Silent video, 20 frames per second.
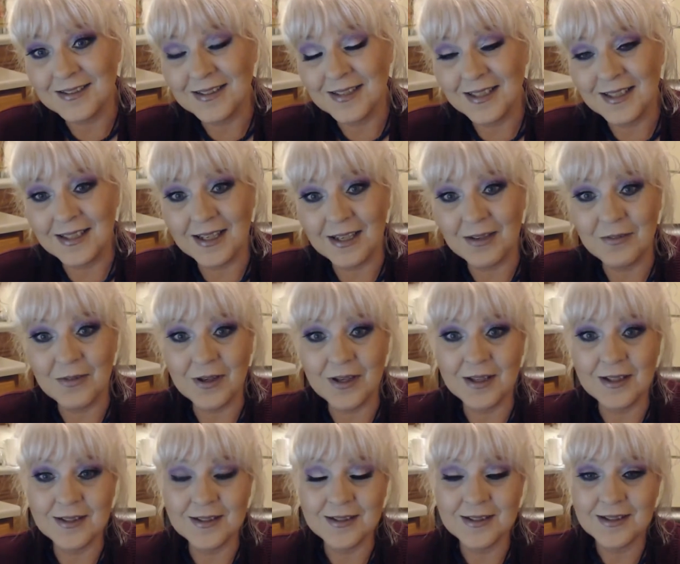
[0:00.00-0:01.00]
And I
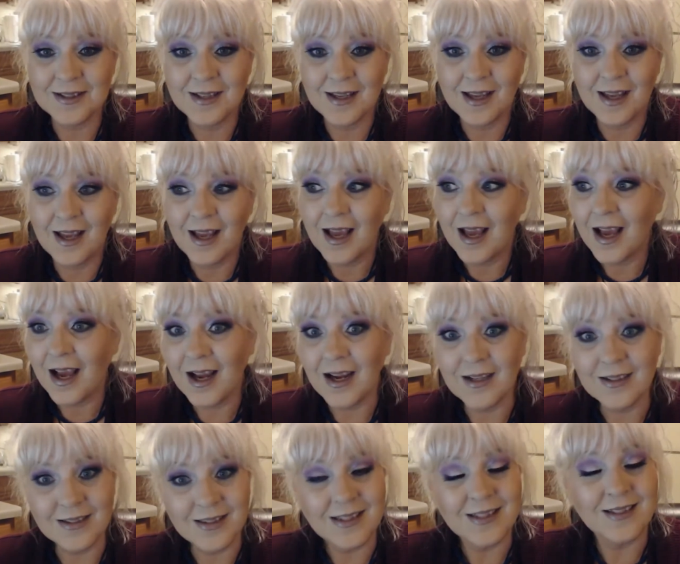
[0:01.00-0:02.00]
went,
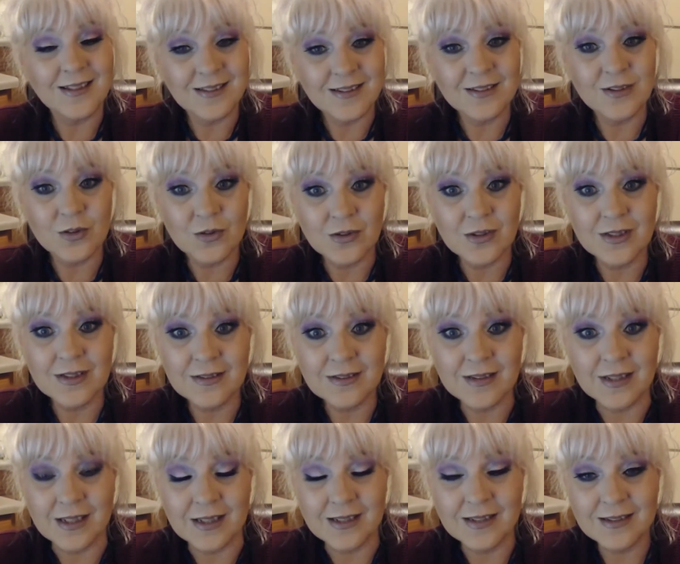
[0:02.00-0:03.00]
aren't these the coolest
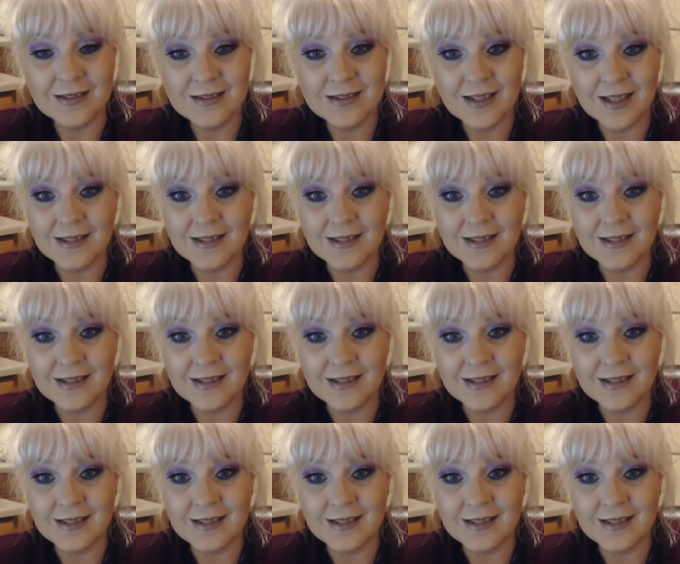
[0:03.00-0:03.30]
things?